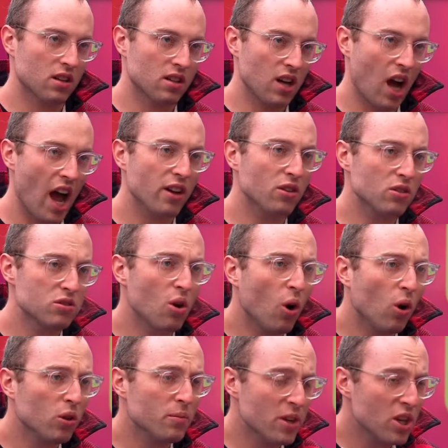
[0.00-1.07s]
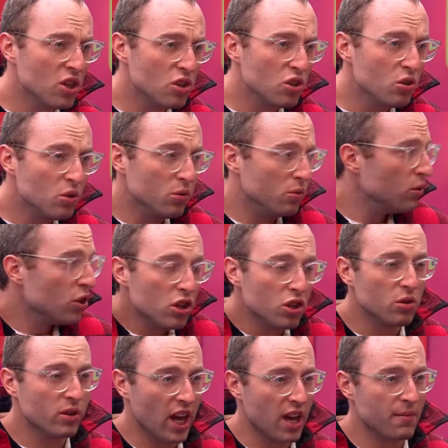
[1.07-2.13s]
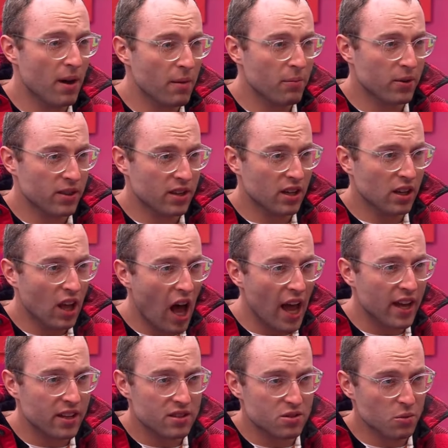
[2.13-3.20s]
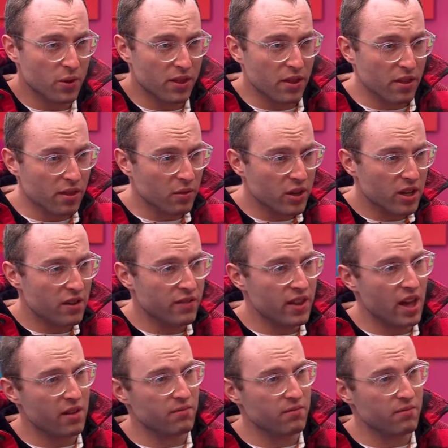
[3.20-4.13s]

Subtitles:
But Kyle, do it now. You came up with the alliance with the three of them.